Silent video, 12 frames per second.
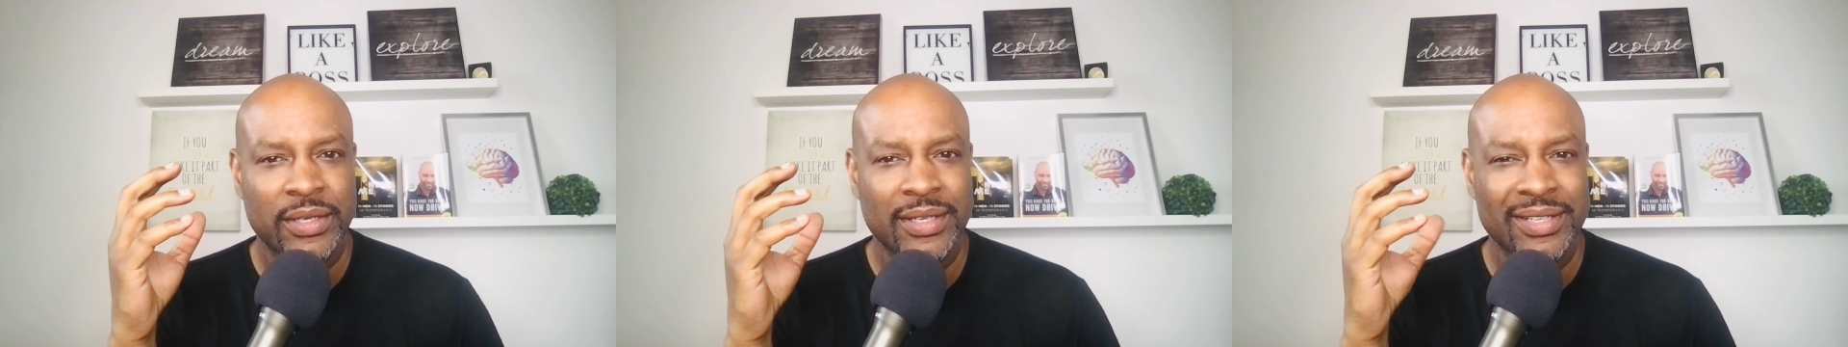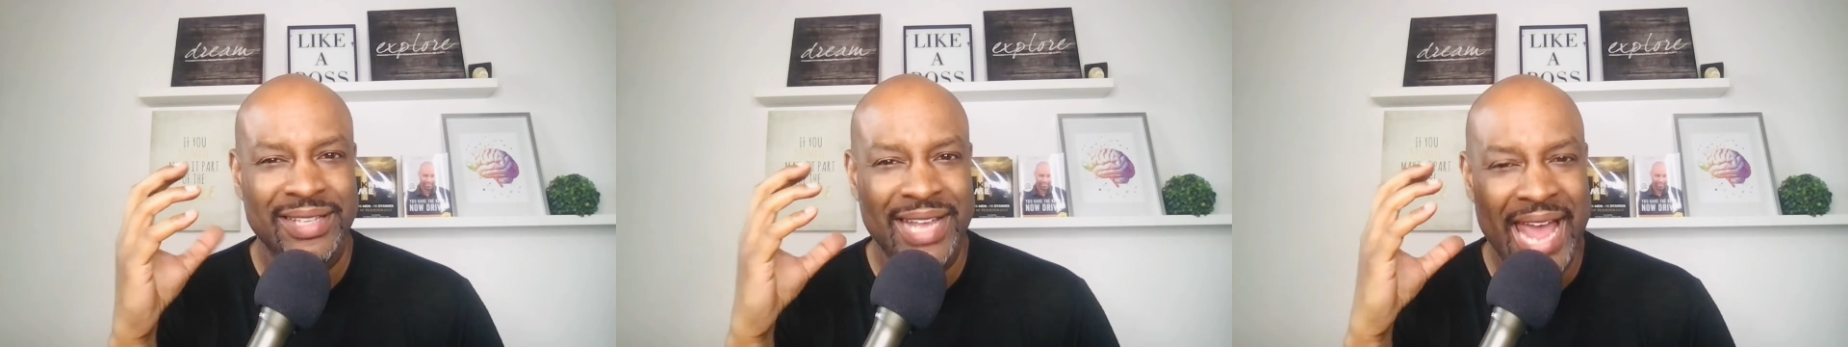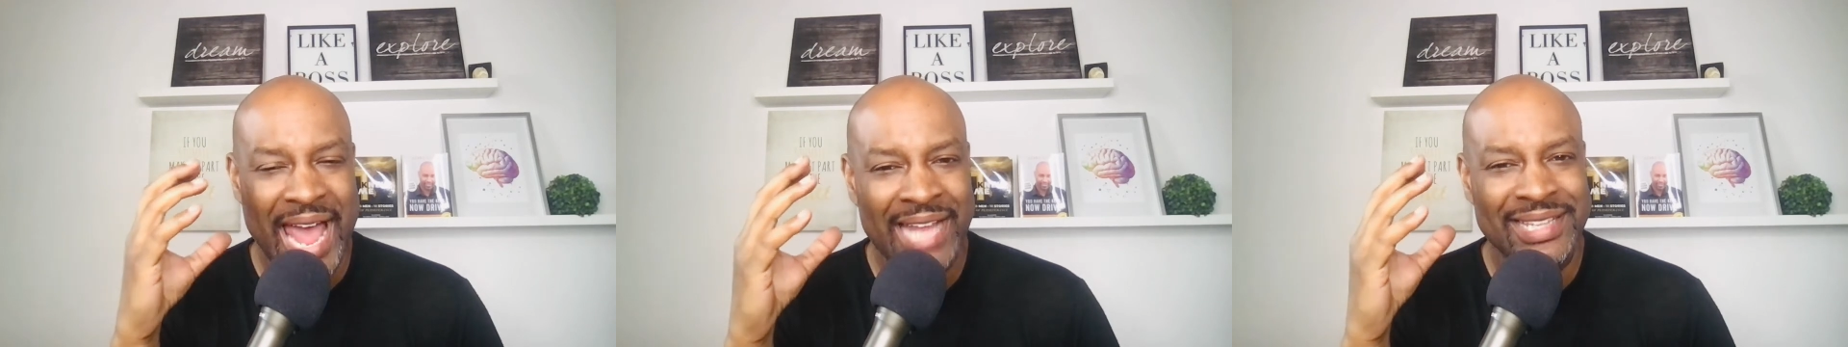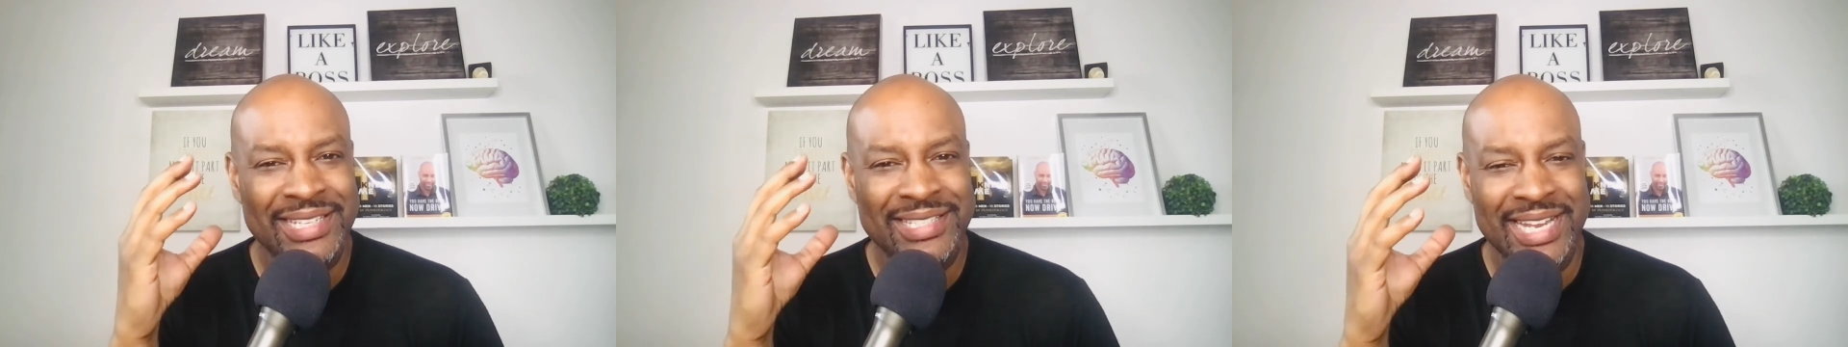they
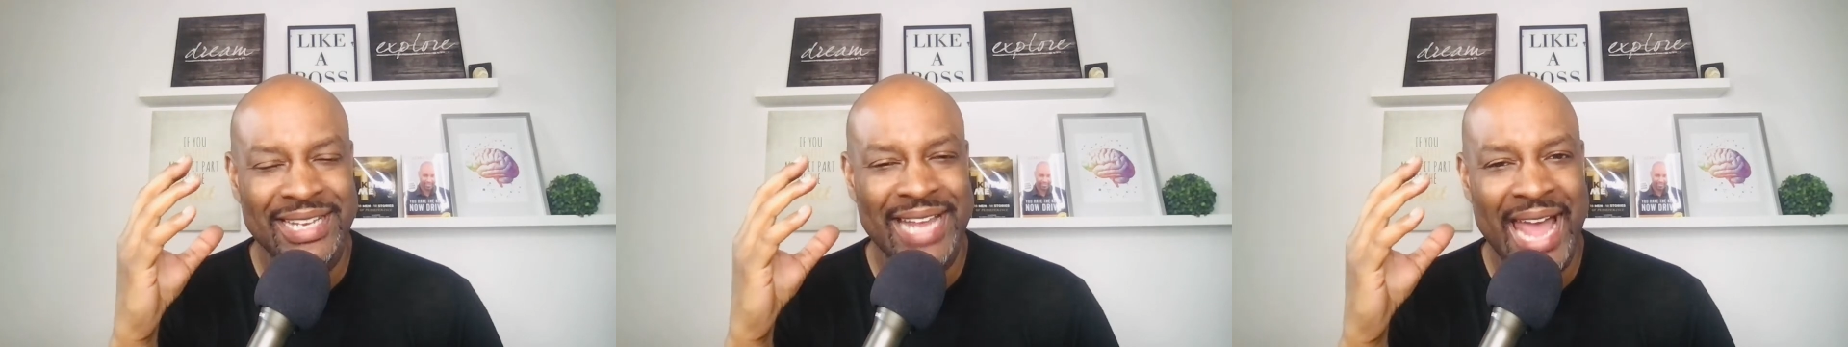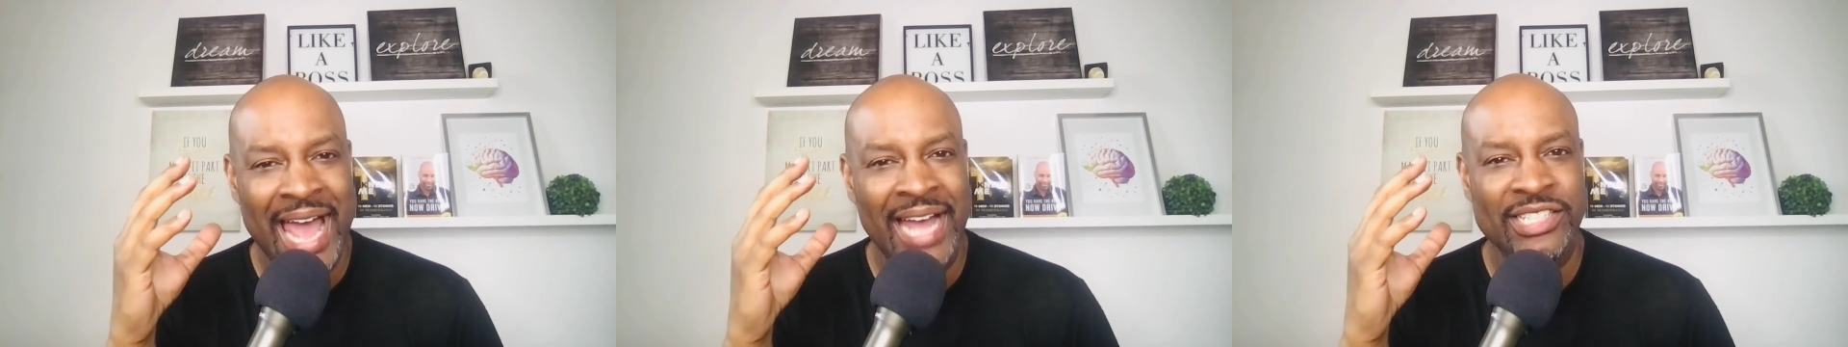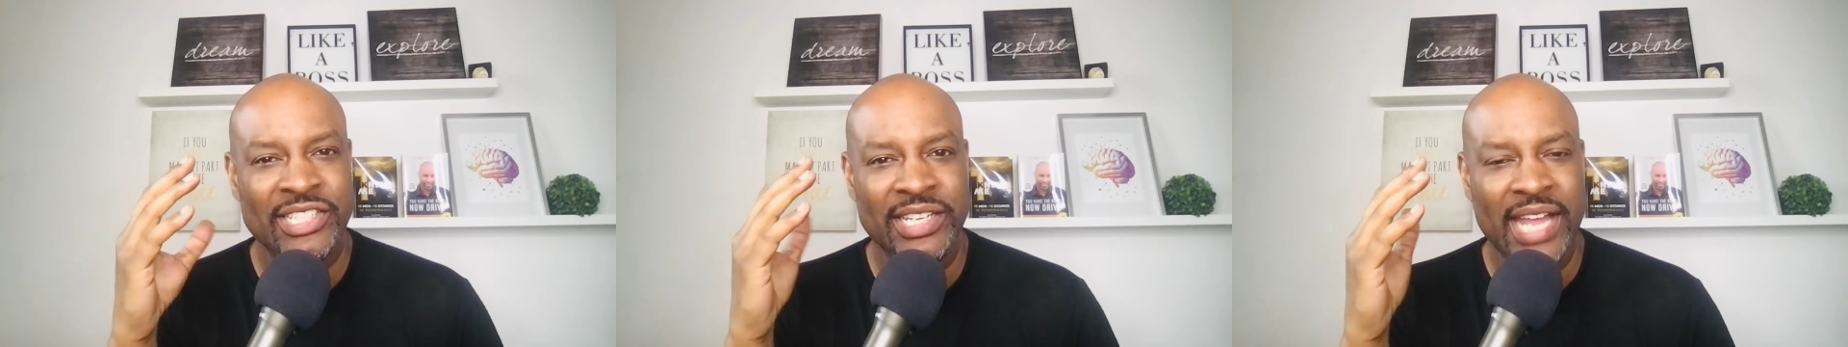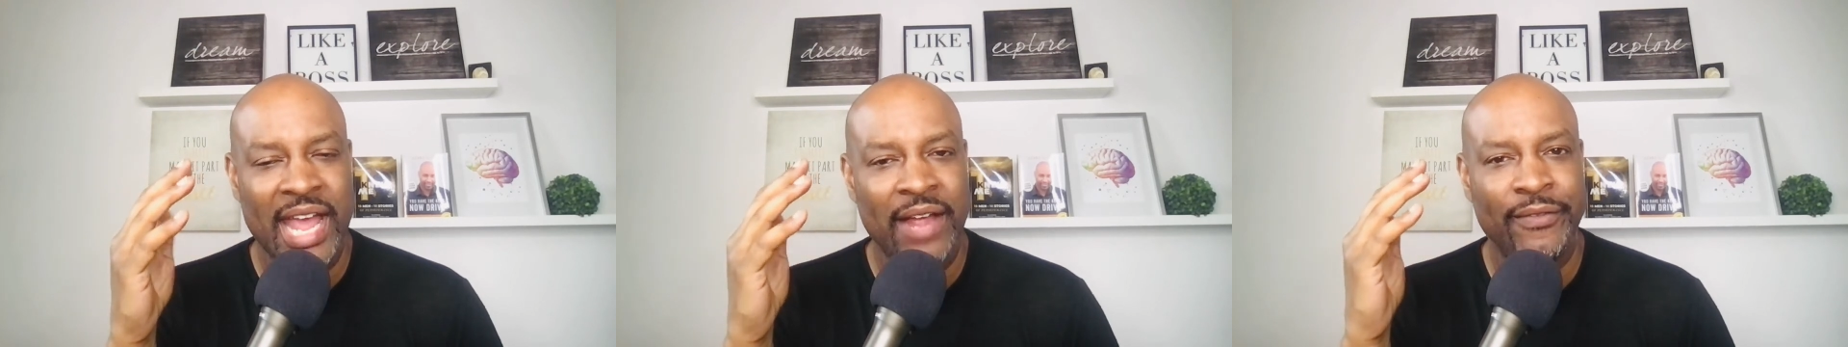had to take
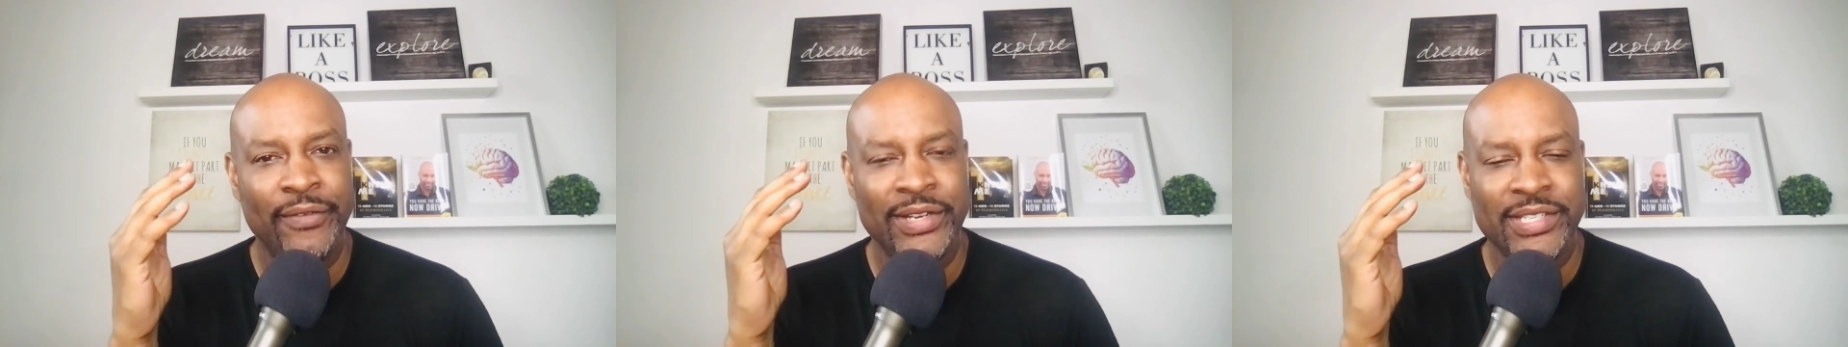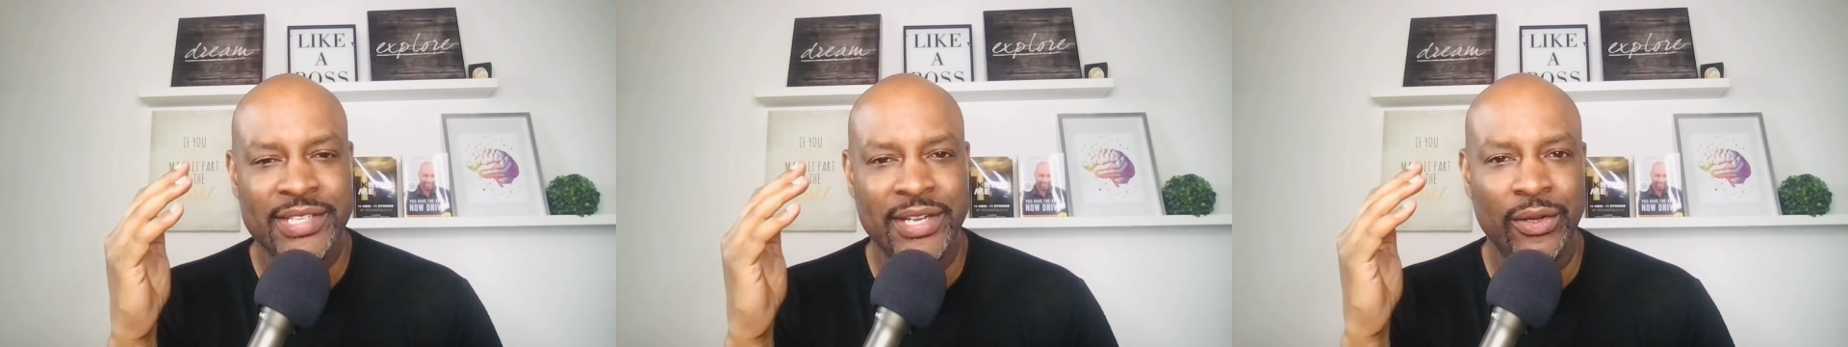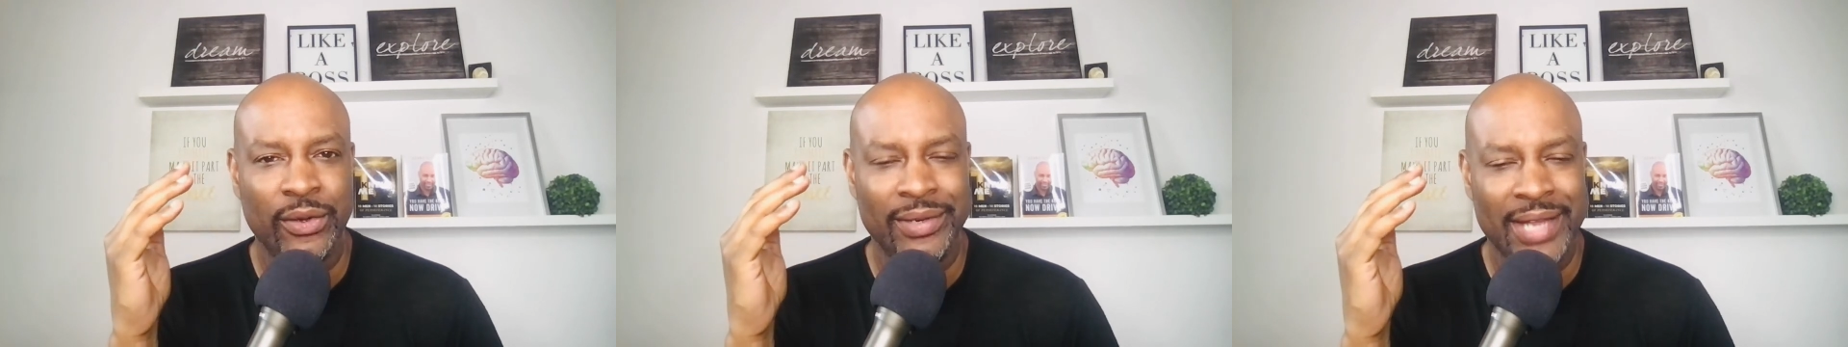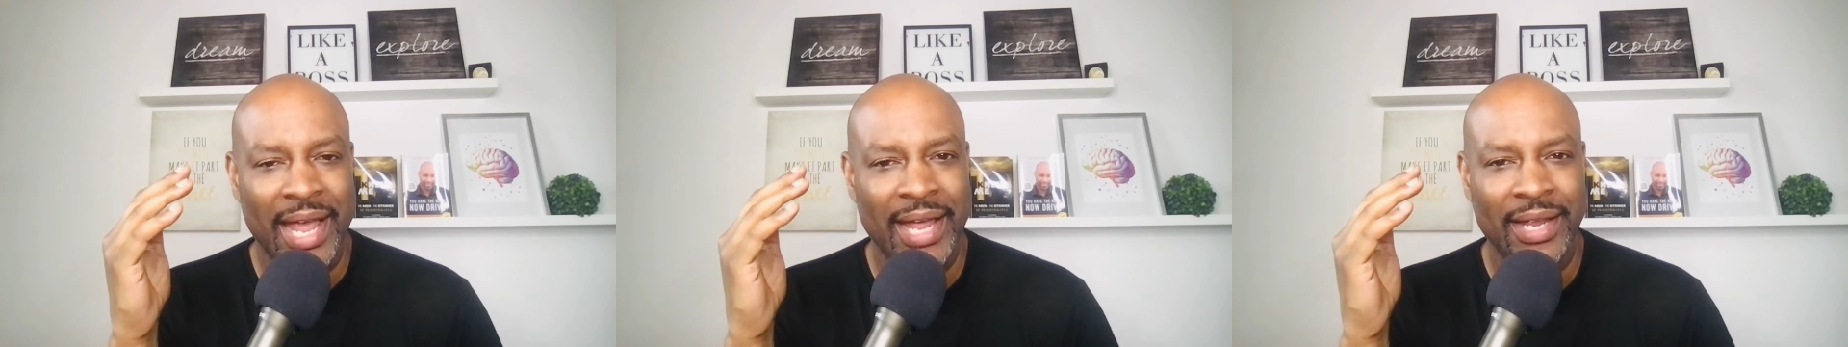action every single
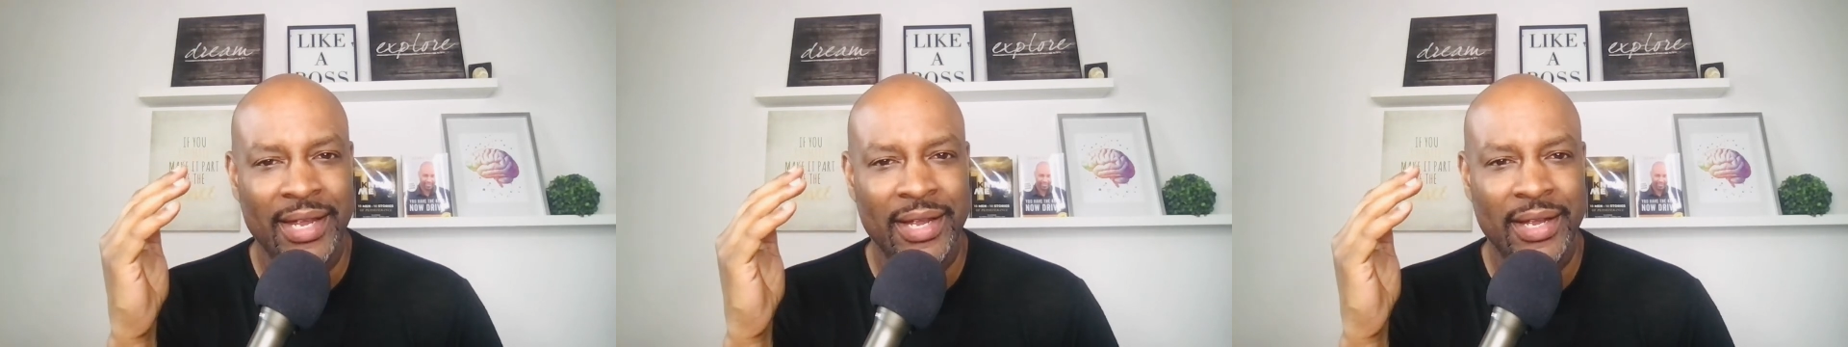day